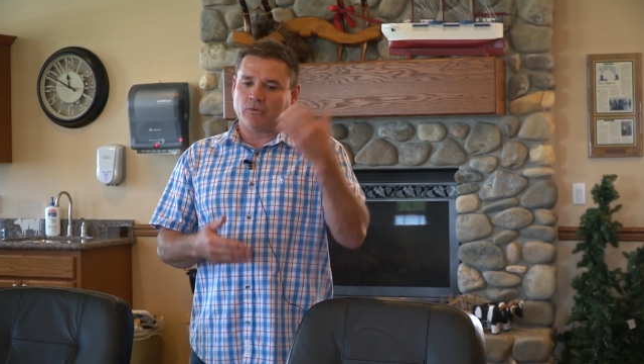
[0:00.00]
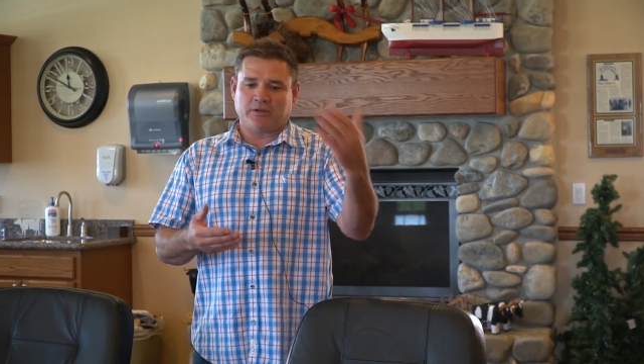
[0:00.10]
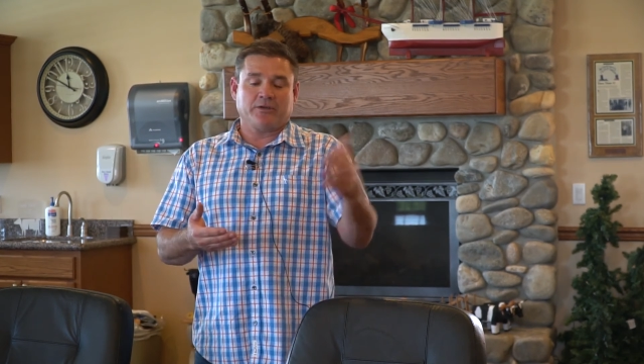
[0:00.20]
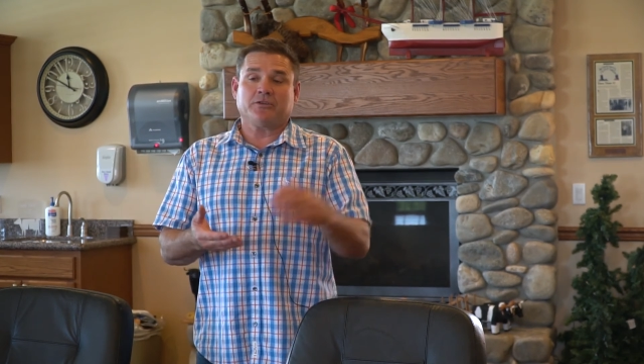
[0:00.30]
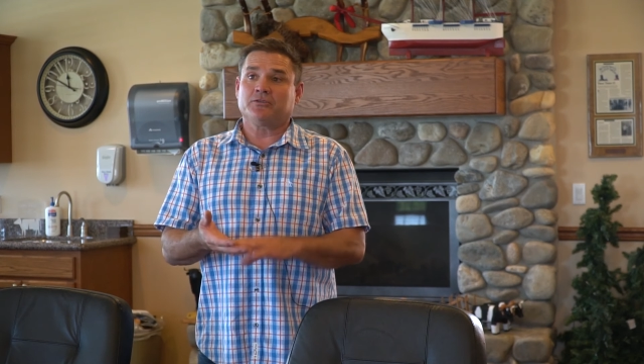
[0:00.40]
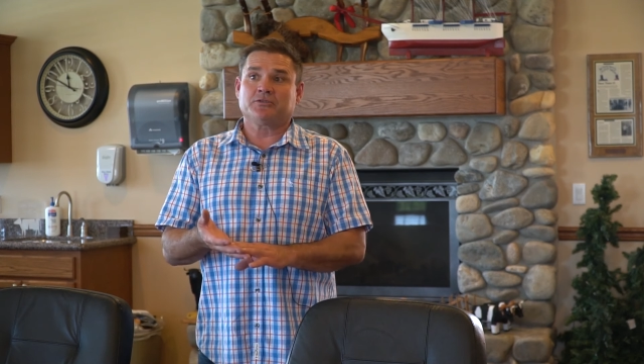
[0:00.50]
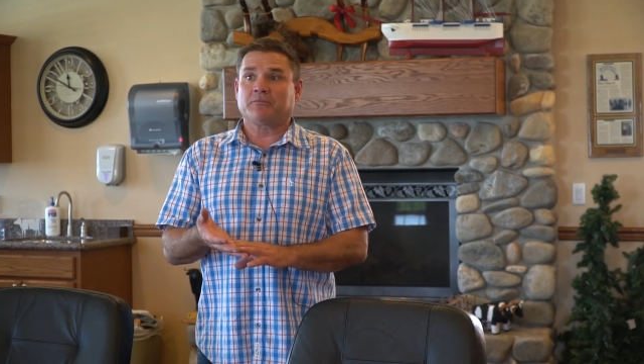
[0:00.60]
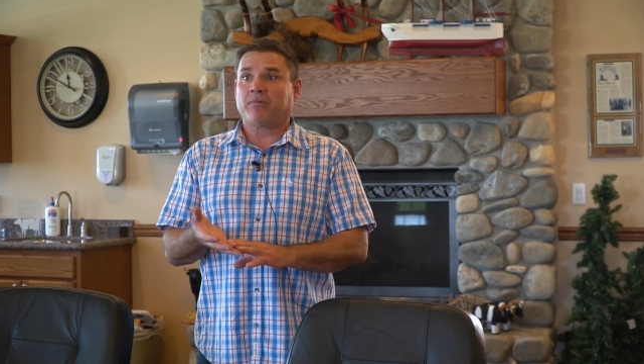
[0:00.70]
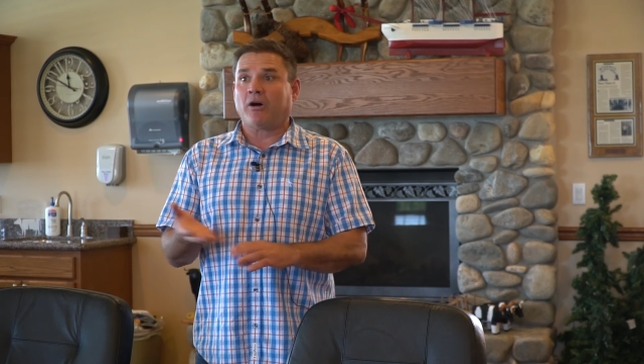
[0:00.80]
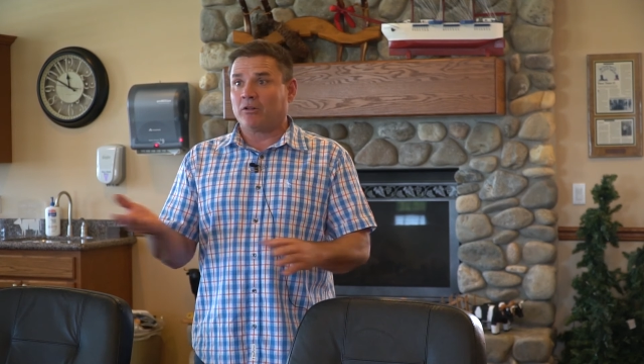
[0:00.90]
whether you're
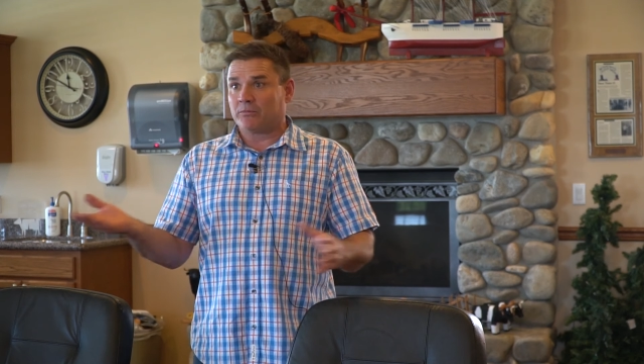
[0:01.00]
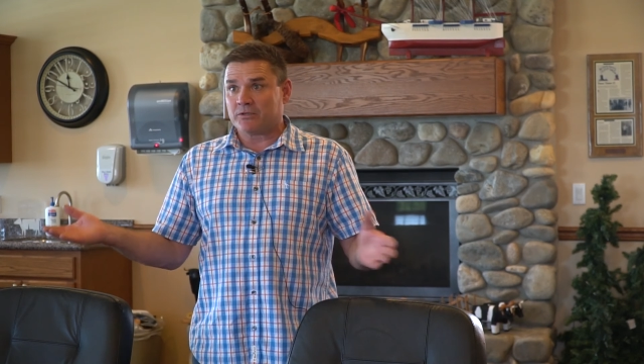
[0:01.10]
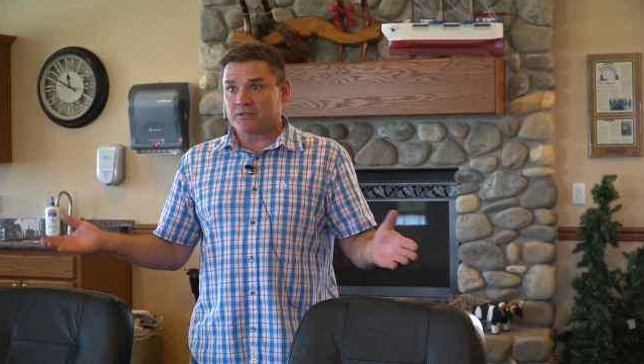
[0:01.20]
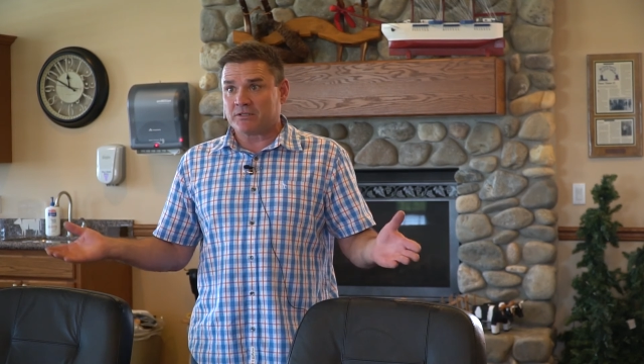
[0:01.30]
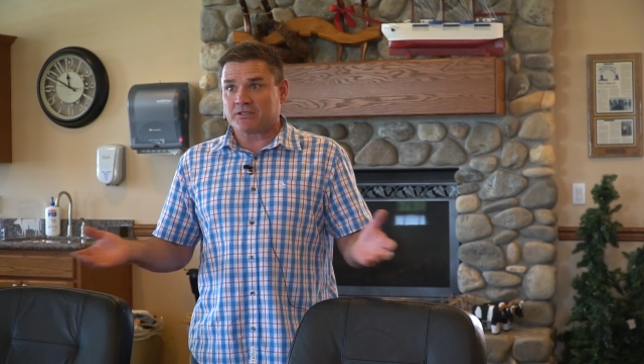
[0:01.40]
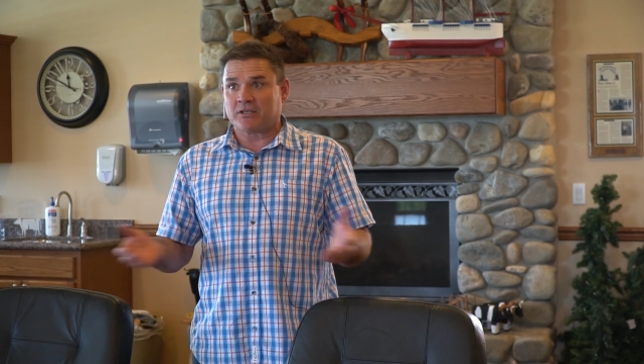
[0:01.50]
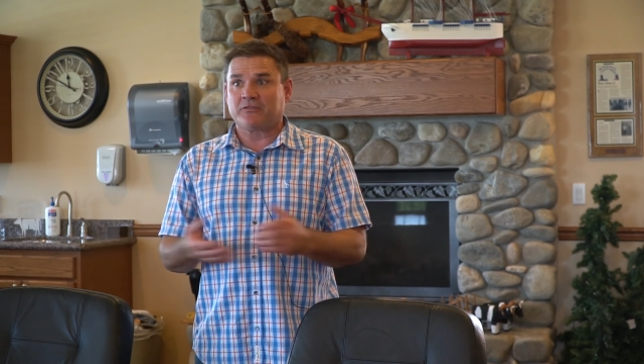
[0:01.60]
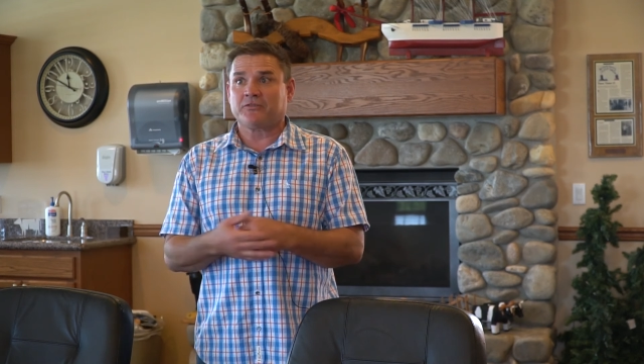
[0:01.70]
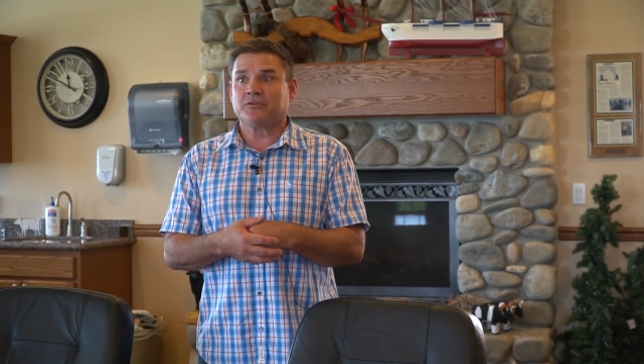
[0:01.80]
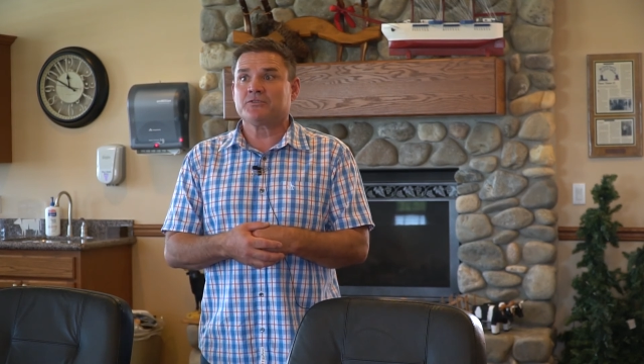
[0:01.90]
using polymers in the
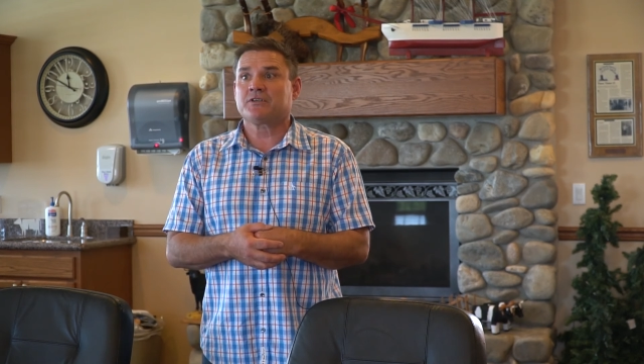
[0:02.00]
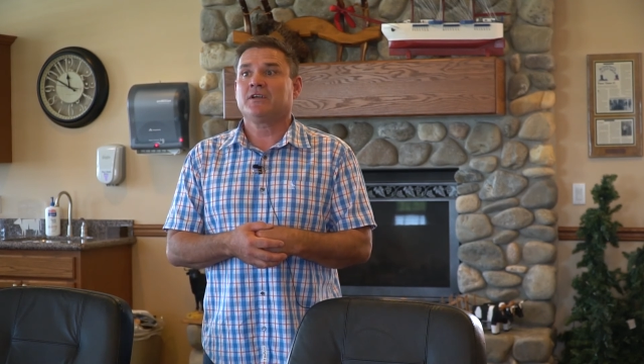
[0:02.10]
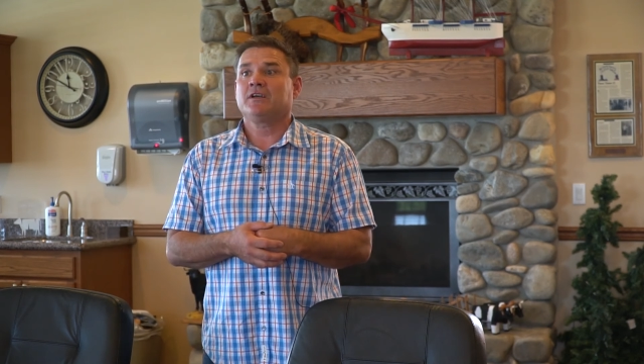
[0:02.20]
centrifuge